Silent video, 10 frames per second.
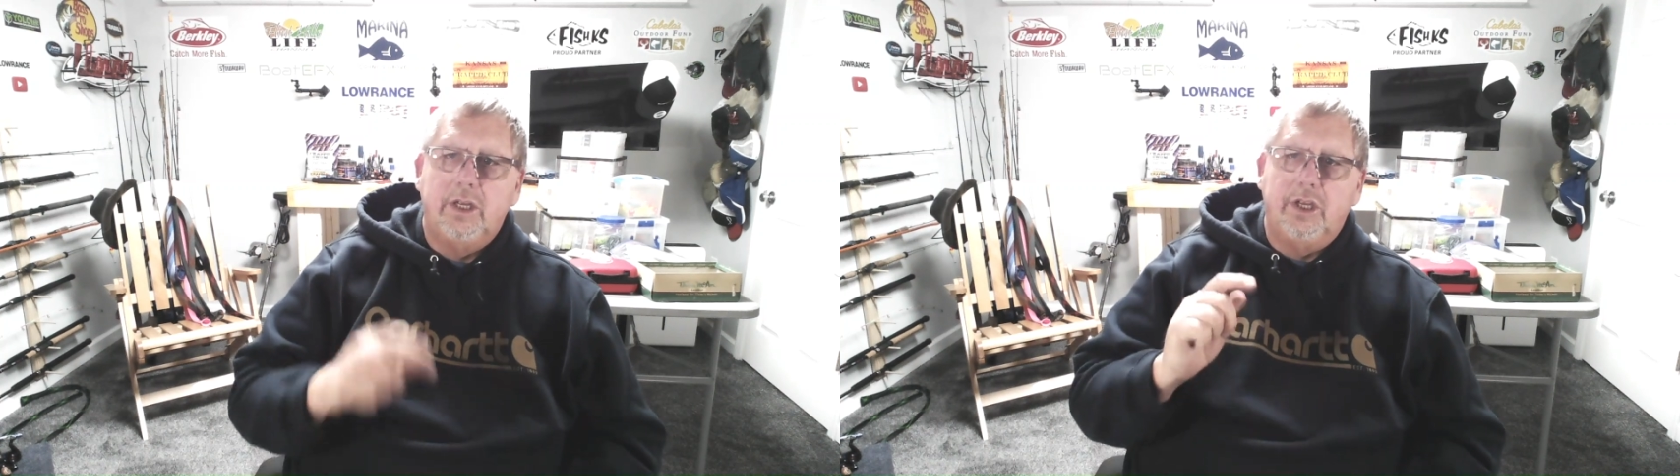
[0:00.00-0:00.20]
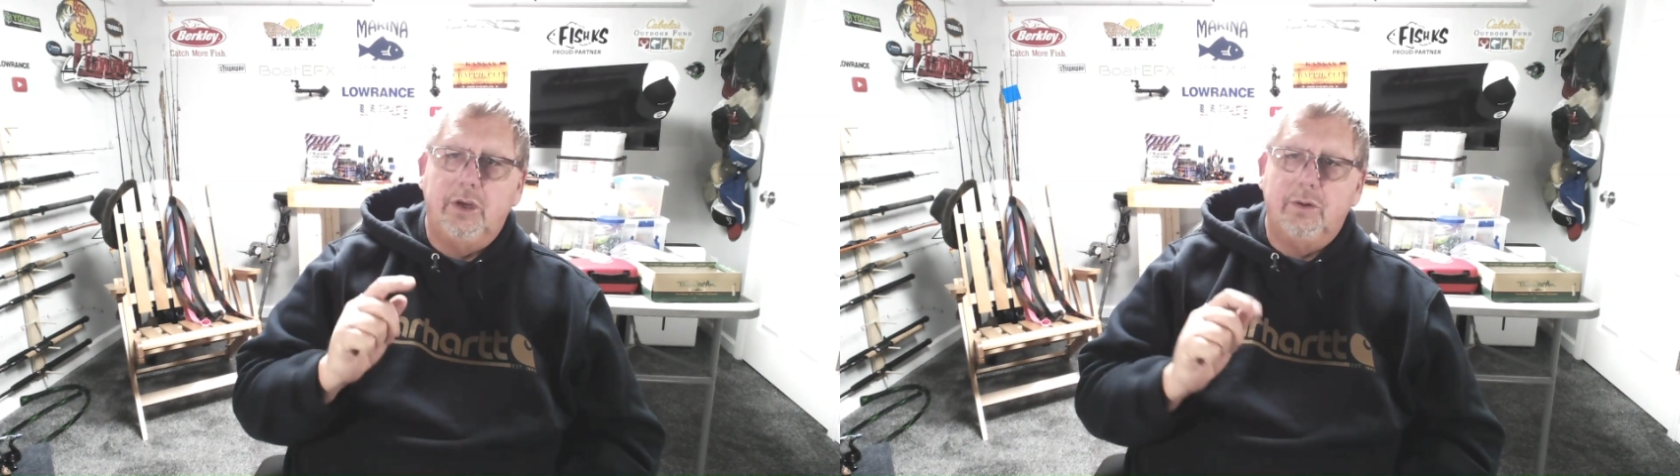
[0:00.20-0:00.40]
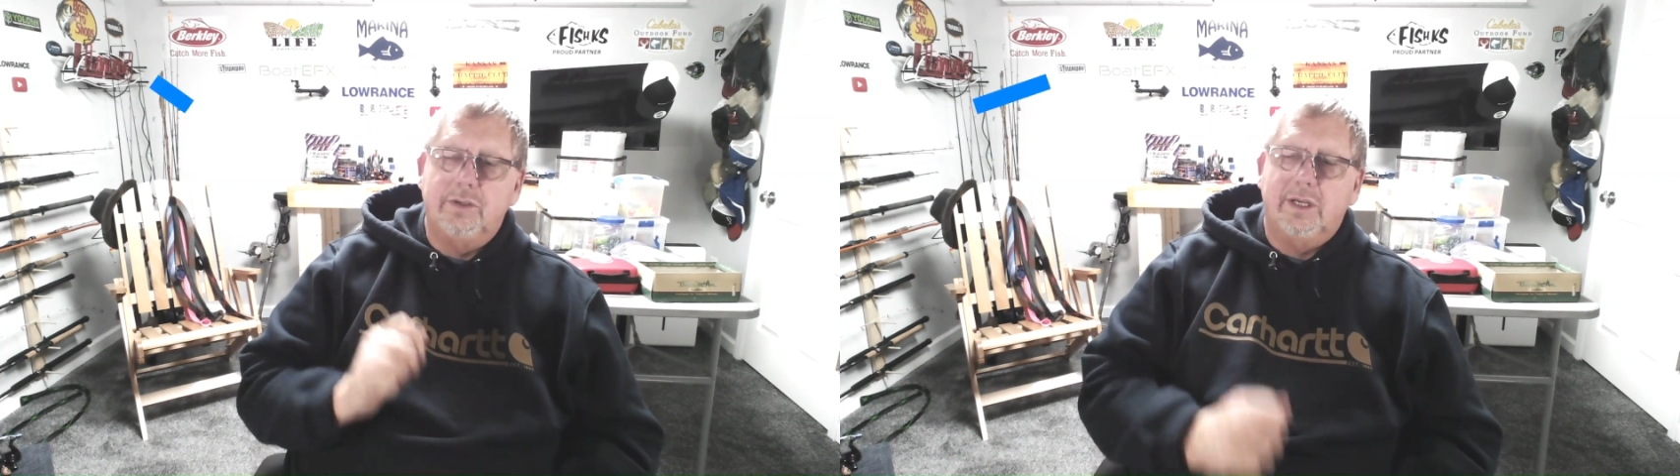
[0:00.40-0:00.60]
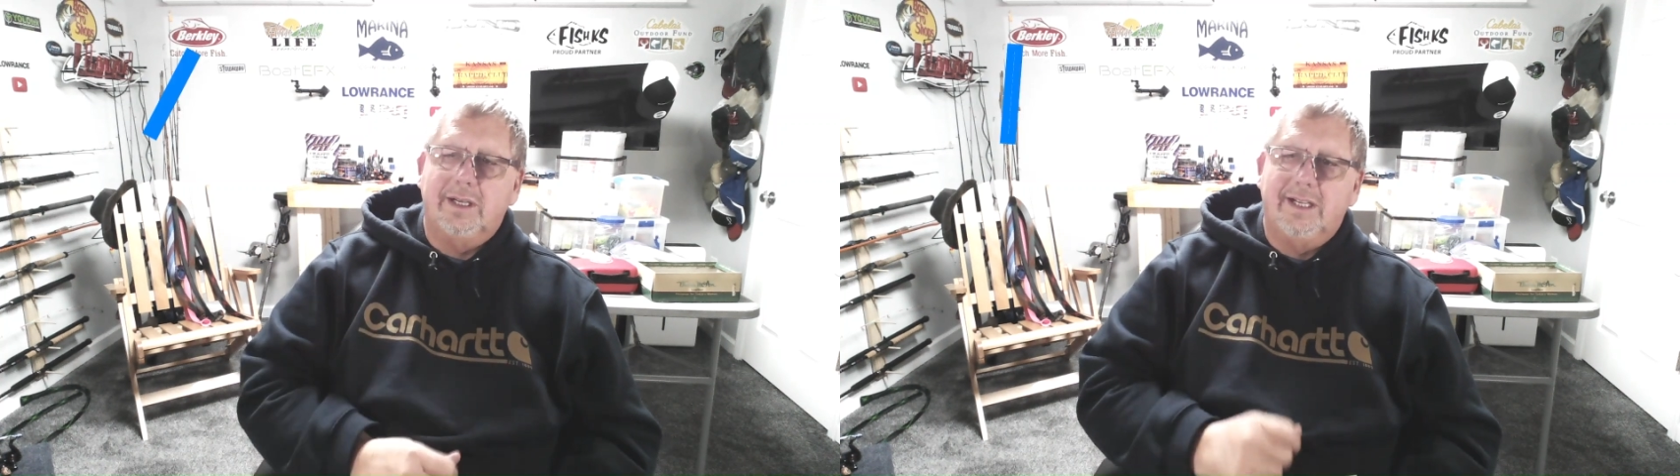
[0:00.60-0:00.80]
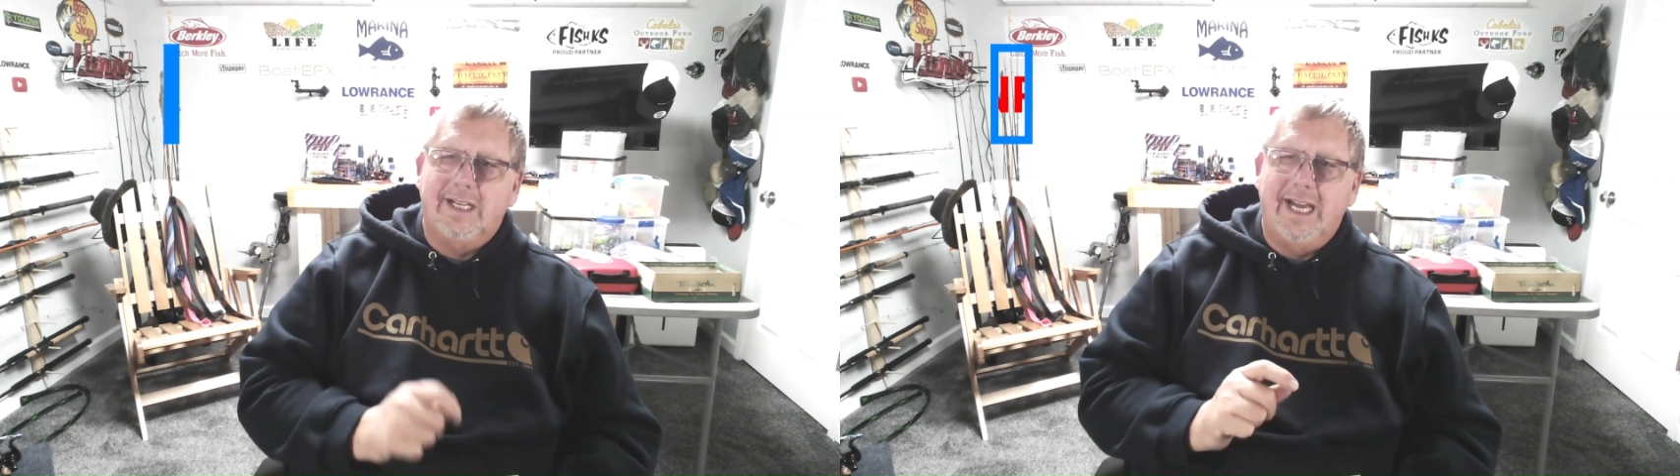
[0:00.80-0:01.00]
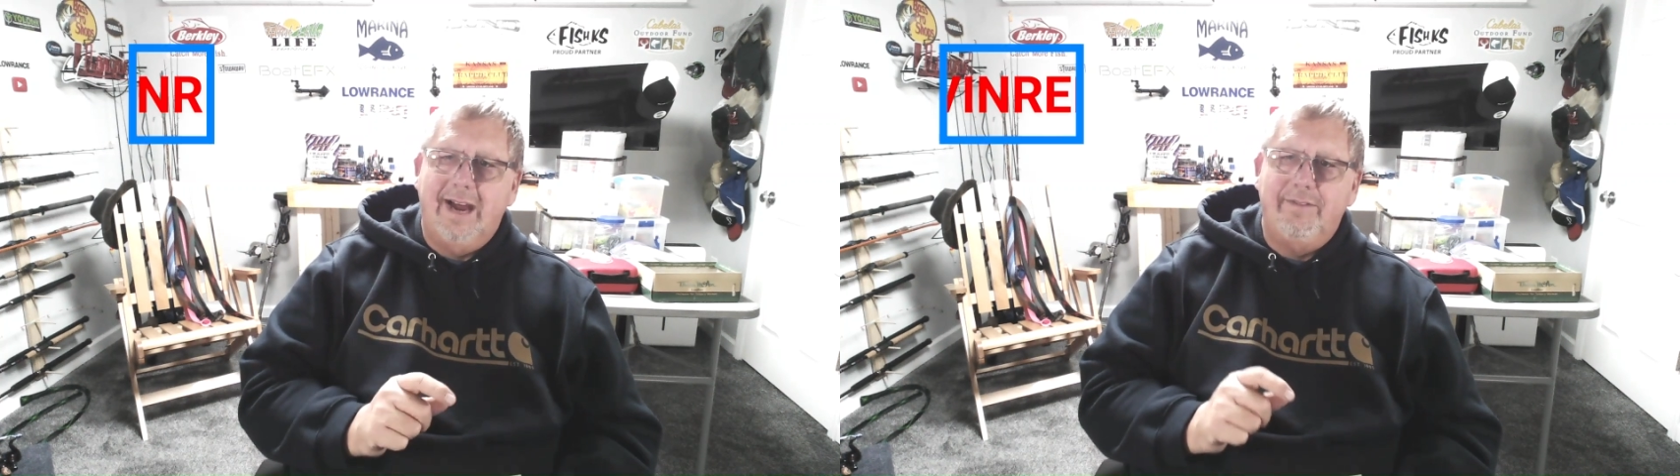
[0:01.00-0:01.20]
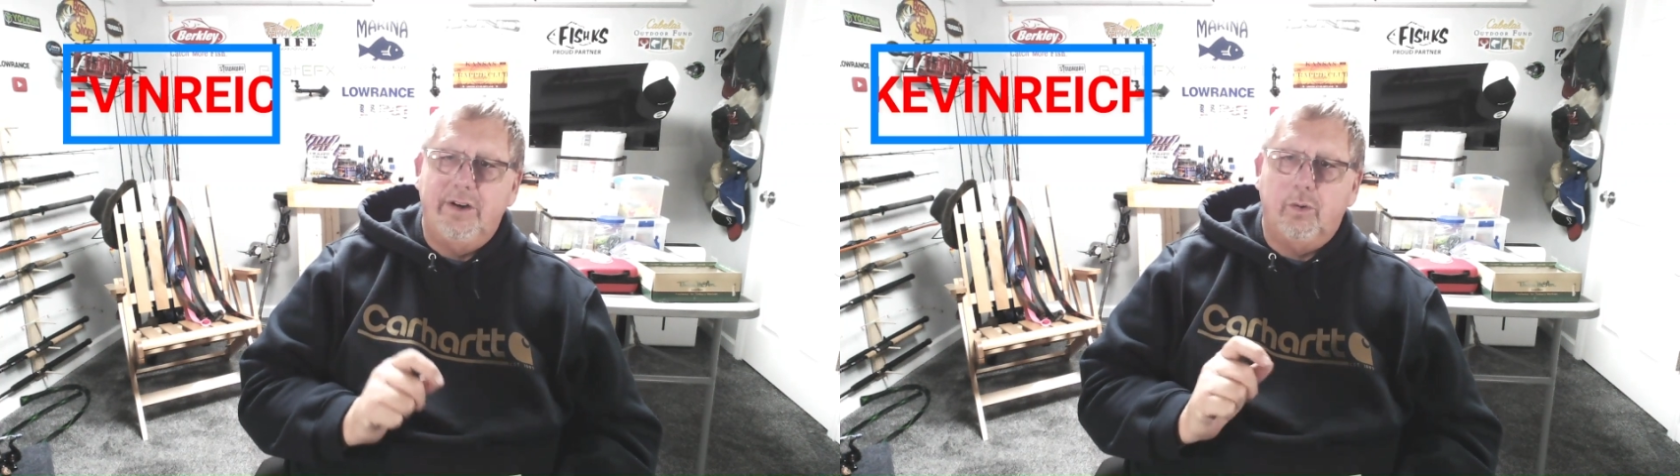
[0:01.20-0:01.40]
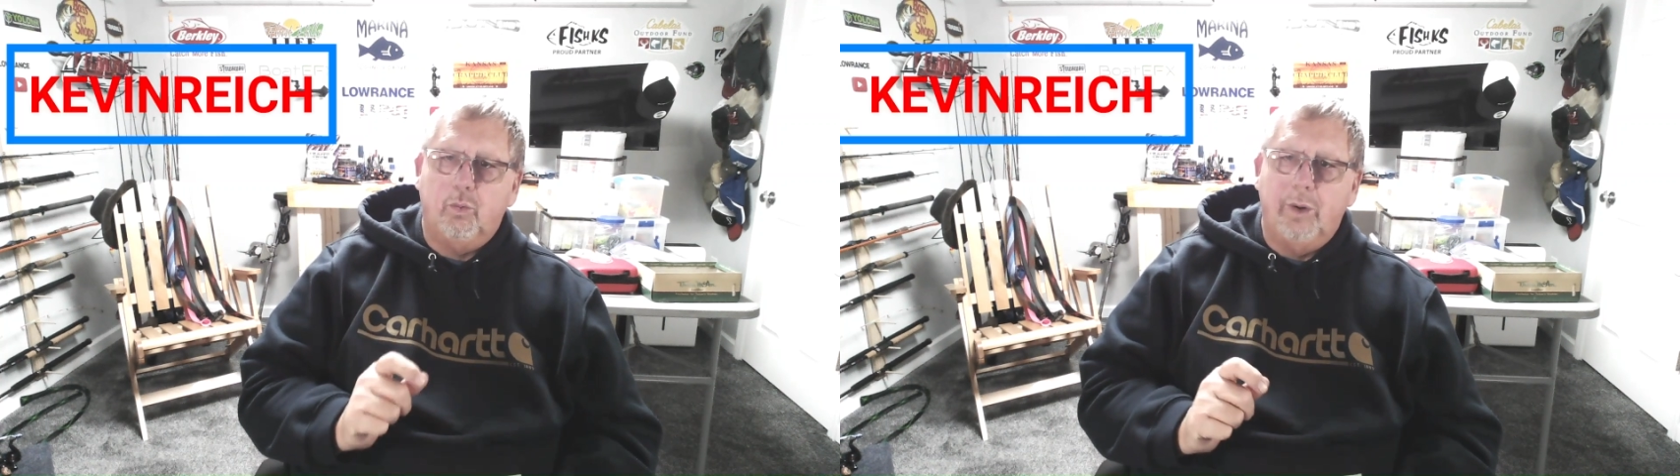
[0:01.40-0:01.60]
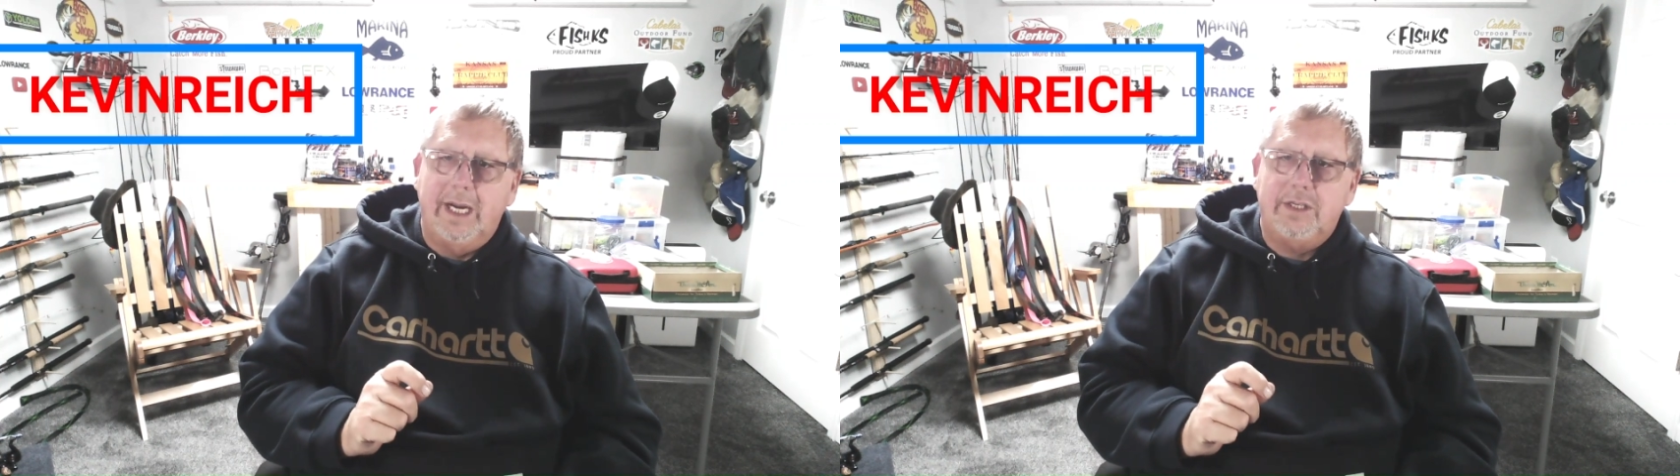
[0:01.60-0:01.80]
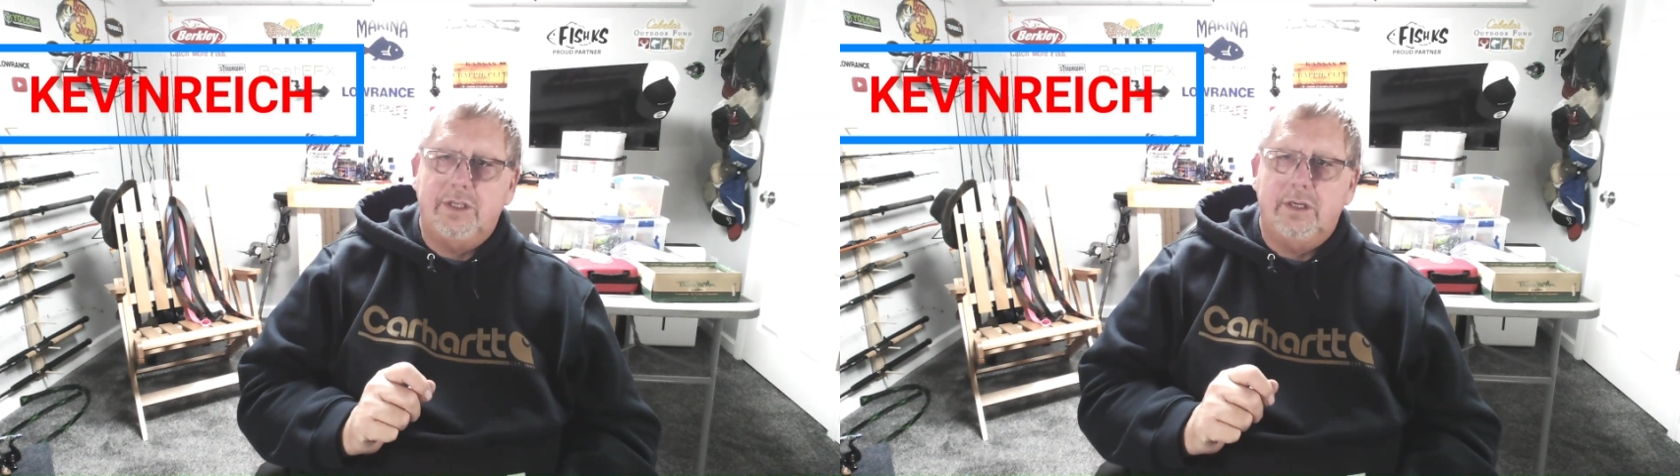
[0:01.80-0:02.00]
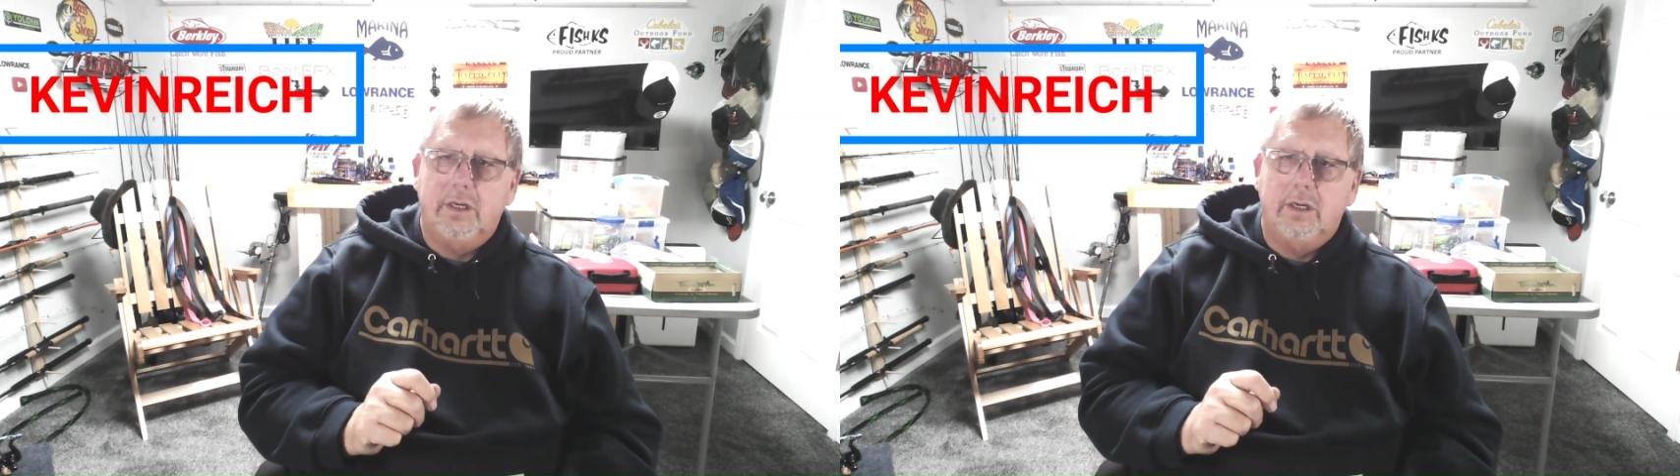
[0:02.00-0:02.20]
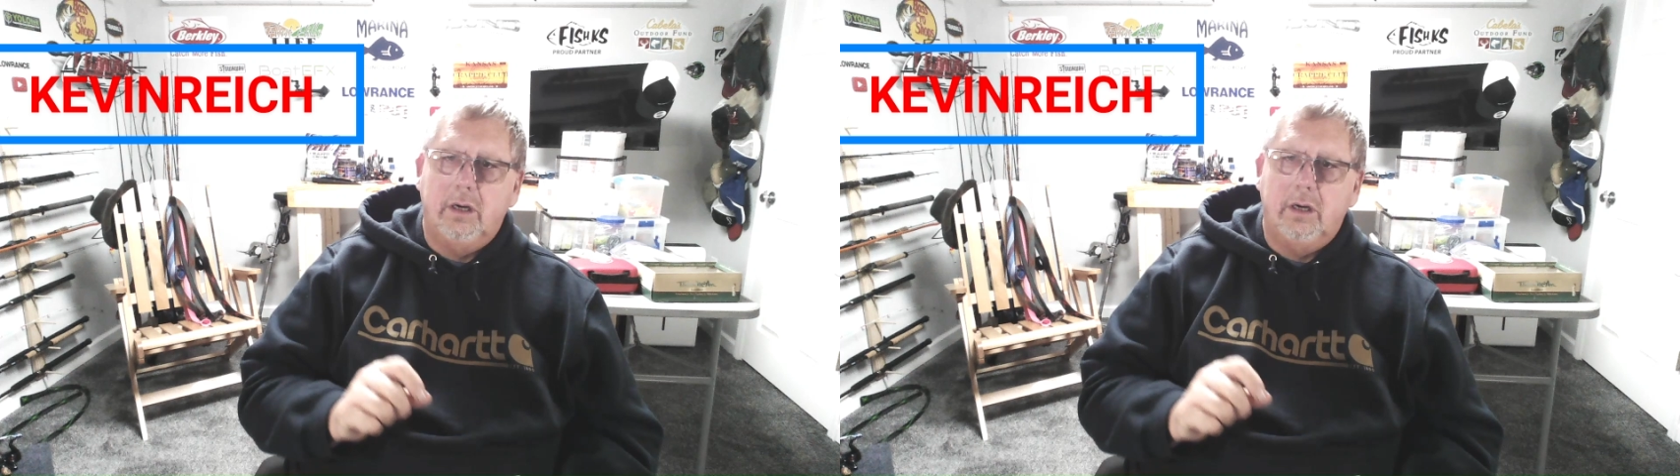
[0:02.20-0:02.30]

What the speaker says: Use Kevin Rich,